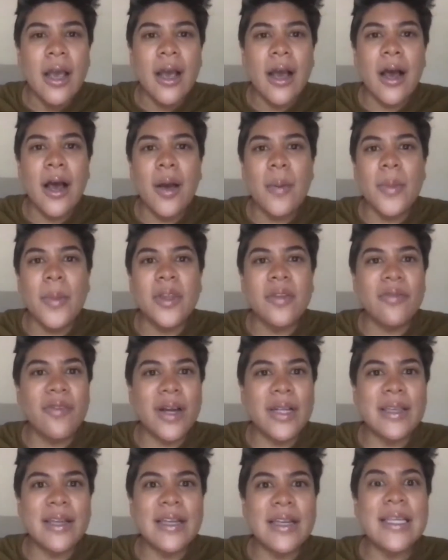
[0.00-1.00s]
And the
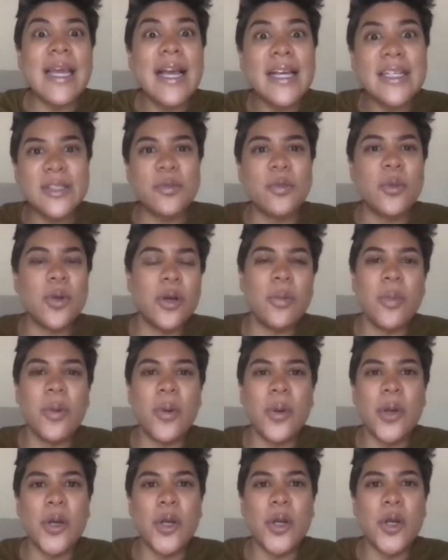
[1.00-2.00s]
fact that, yes, we're
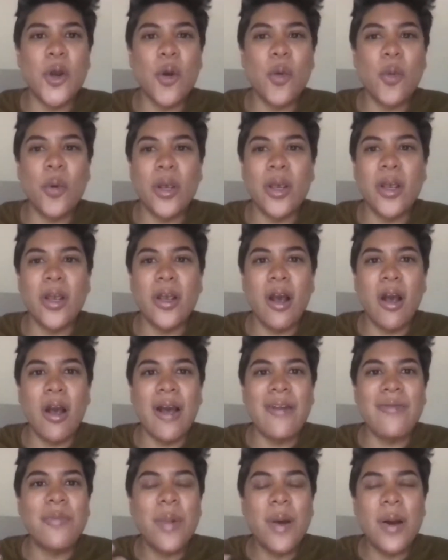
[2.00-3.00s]
you know,
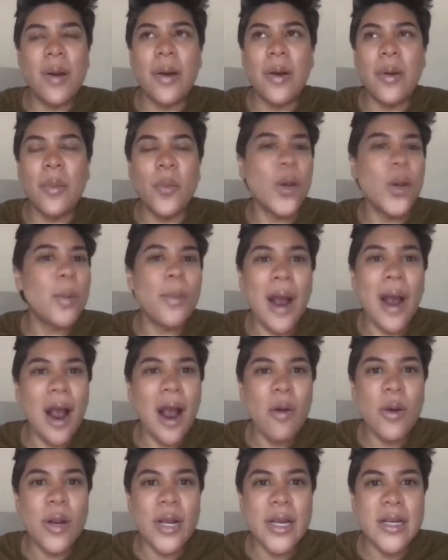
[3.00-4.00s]
we're
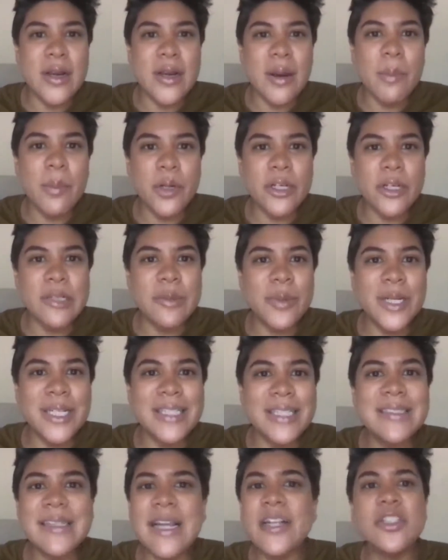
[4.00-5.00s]
power in numbers, but
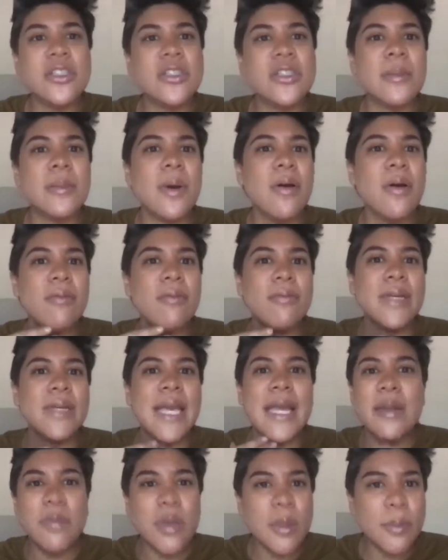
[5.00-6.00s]
it's not just about
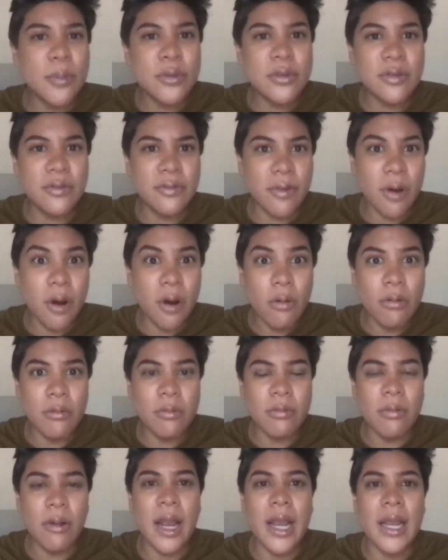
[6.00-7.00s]
getting people to vote,
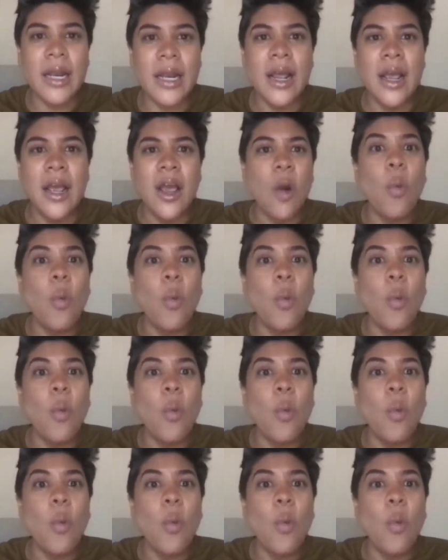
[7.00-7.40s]
right?